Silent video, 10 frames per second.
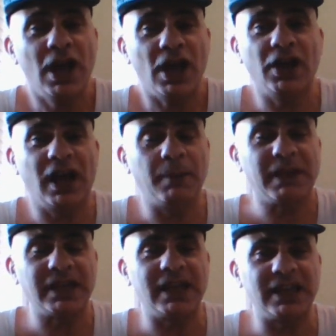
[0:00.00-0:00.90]
And I
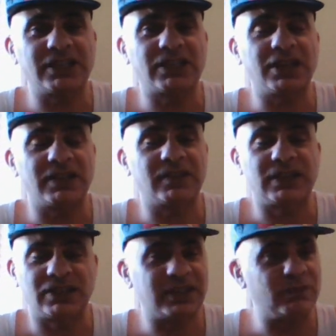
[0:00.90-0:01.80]
mean, it's
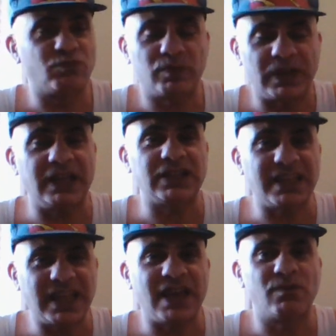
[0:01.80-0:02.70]

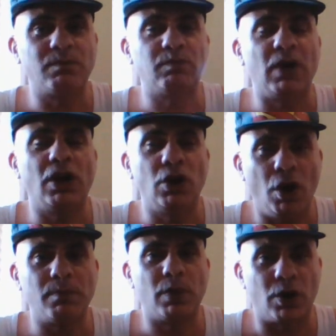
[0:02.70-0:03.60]
a
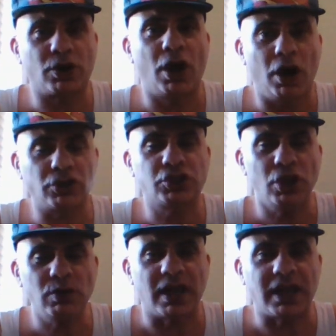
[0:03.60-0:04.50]
lot more
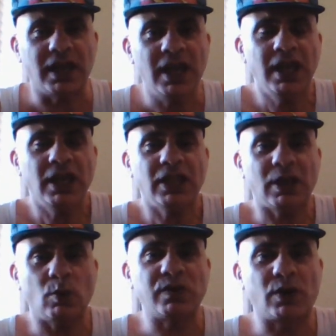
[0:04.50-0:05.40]
cartoony
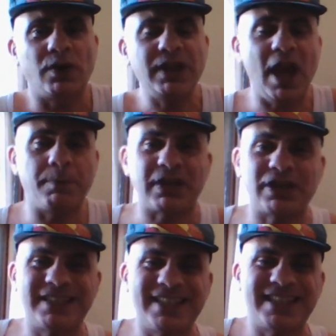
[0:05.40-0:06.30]
than we've got now
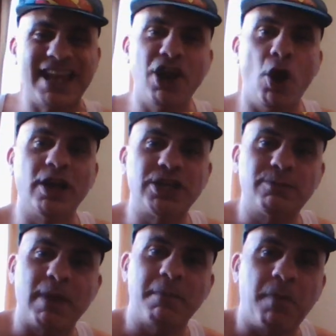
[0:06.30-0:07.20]
because the
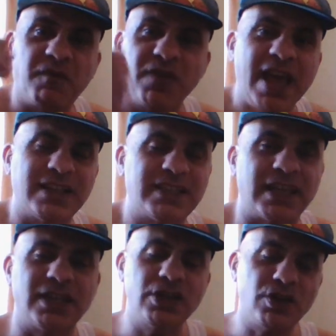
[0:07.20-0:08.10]
technology's been
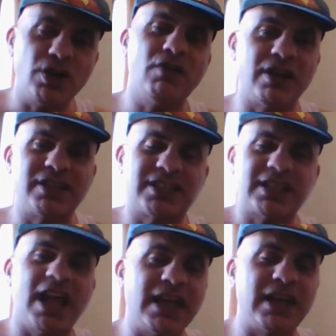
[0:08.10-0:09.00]
perfected. And you've got to
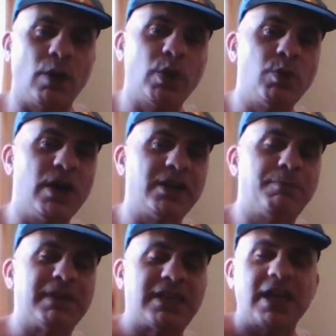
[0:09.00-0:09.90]
understand that we were at
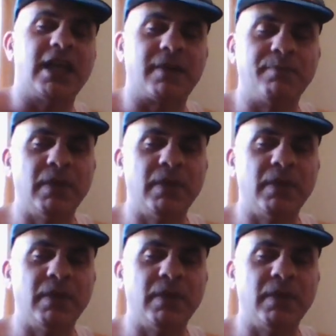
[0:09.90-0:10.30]
the beginning.